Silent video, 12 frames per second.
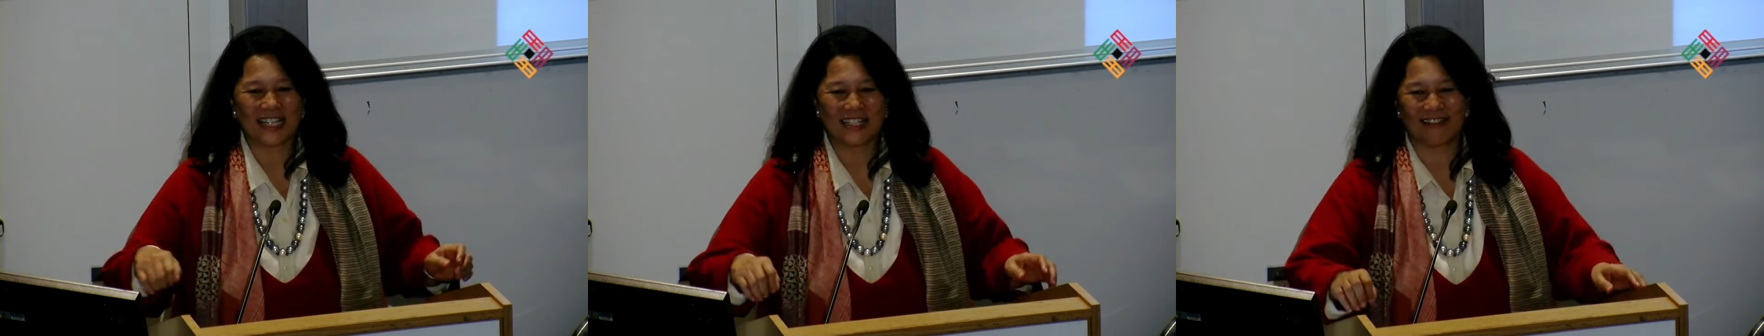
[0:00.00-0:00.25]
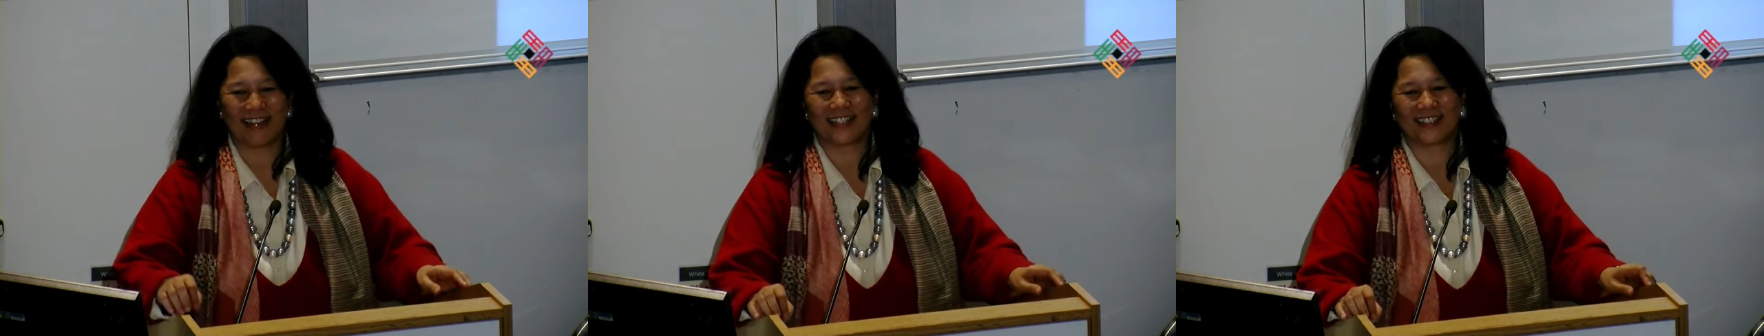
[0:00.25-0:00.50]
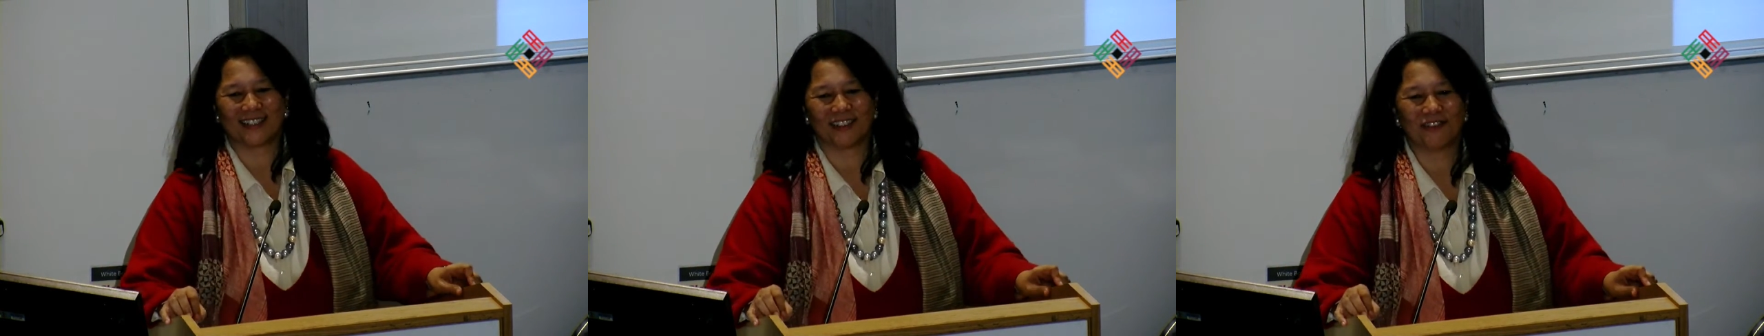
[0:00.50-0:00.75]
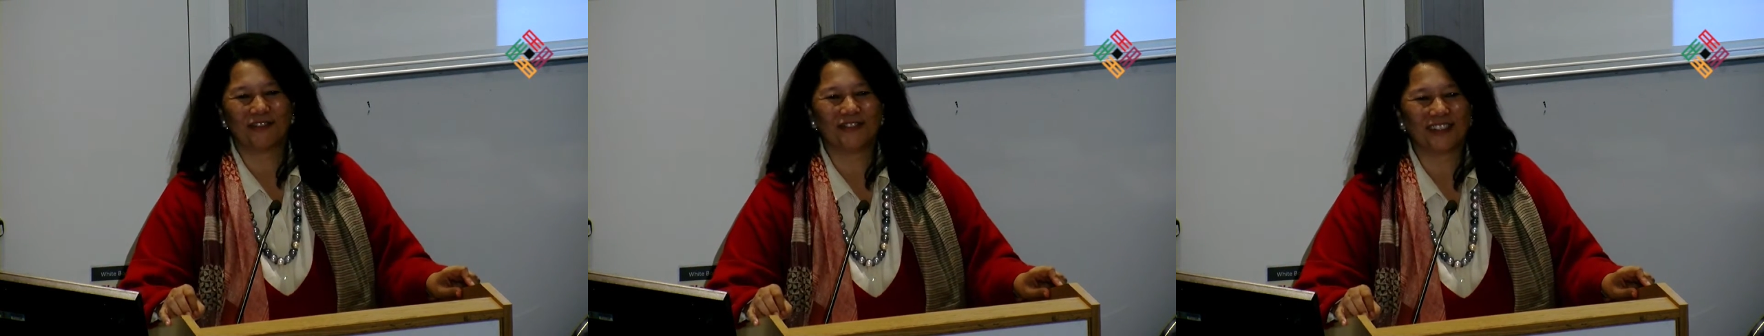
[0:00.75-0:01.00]
director
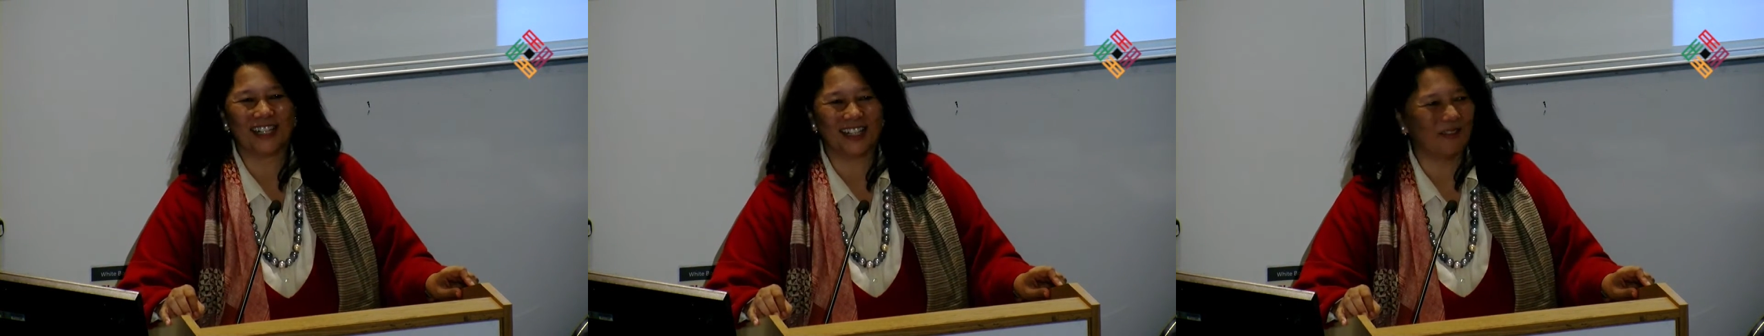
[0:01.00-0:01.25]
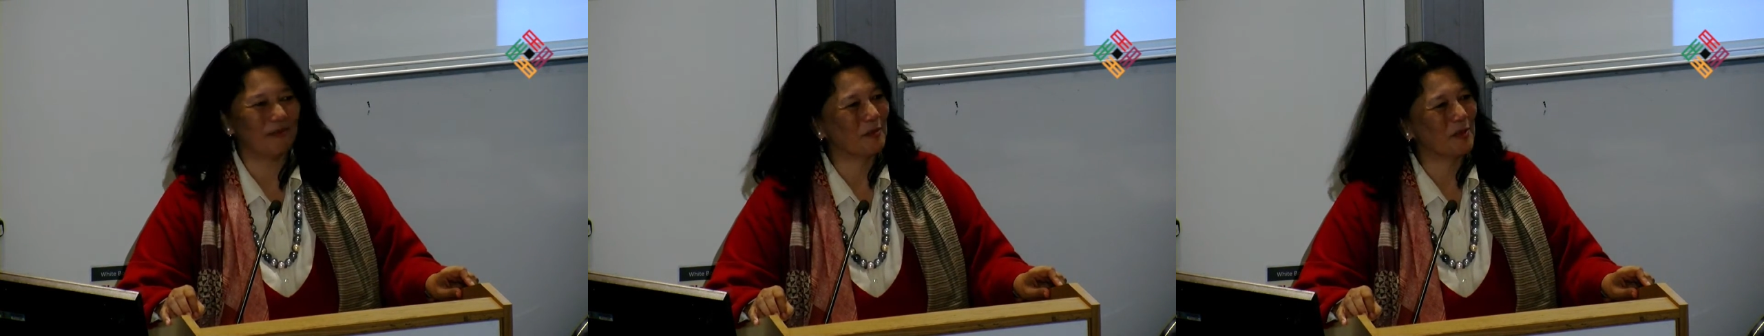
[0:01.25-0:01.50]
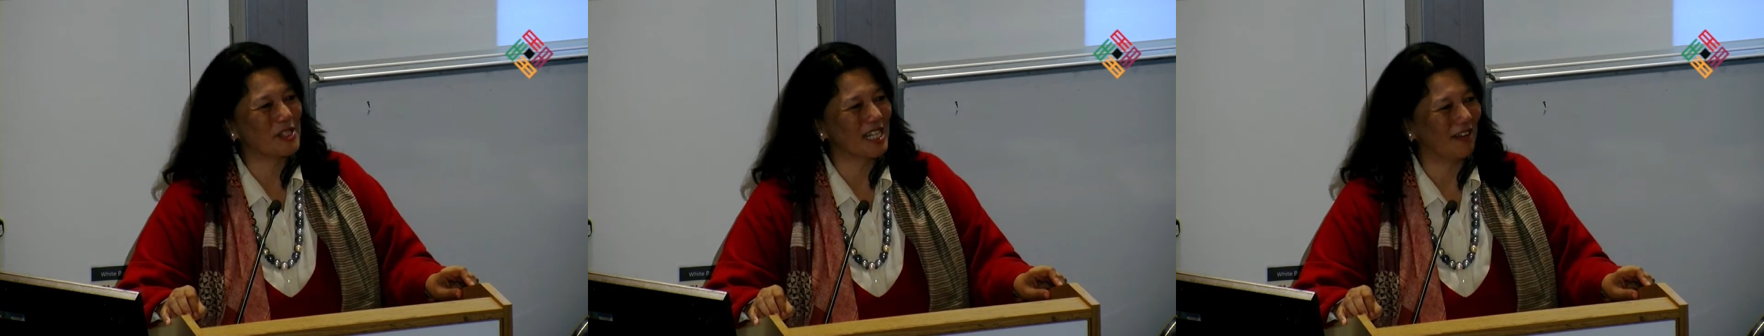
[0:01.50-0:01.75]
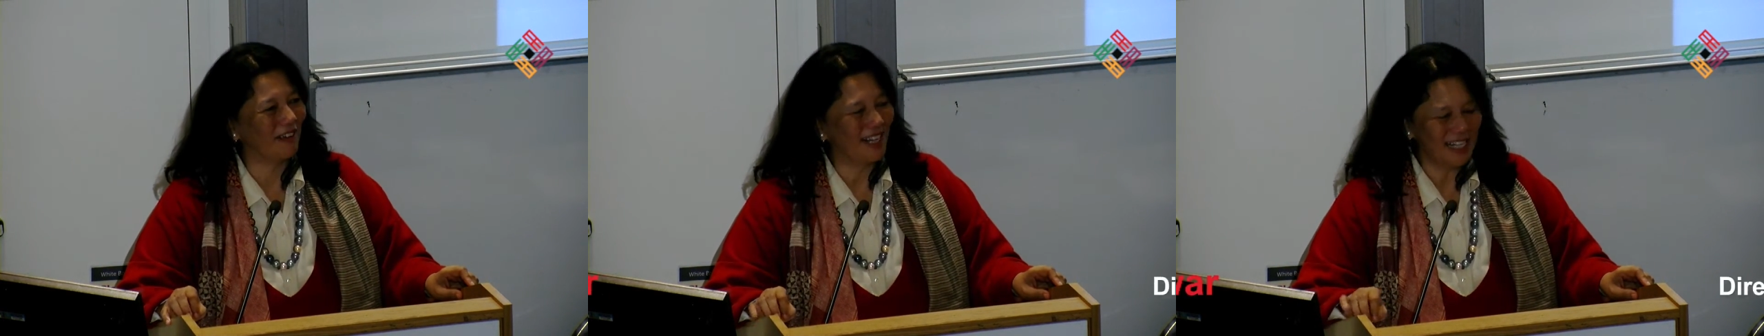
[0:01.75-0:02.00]
of
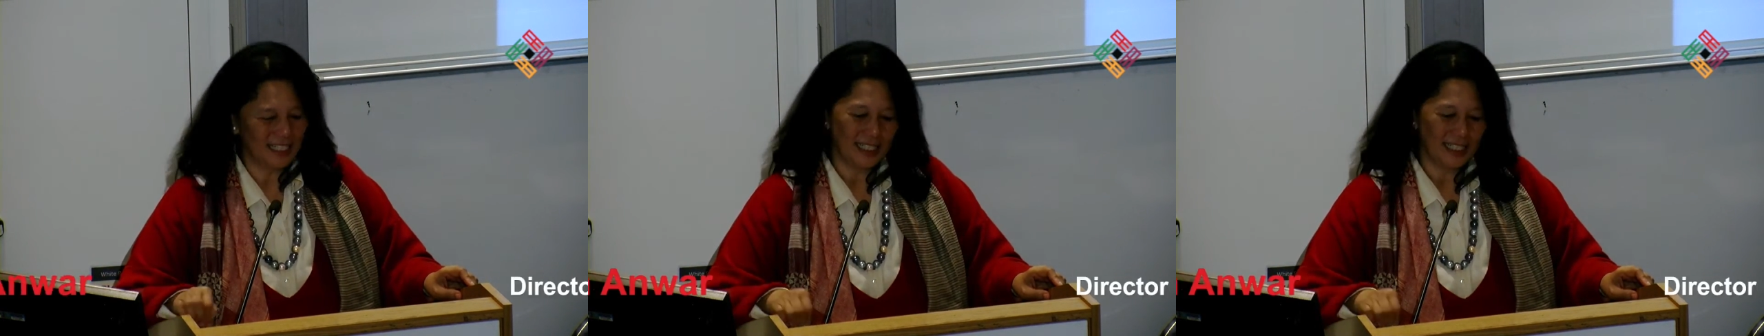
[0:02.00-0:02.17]
Musawah,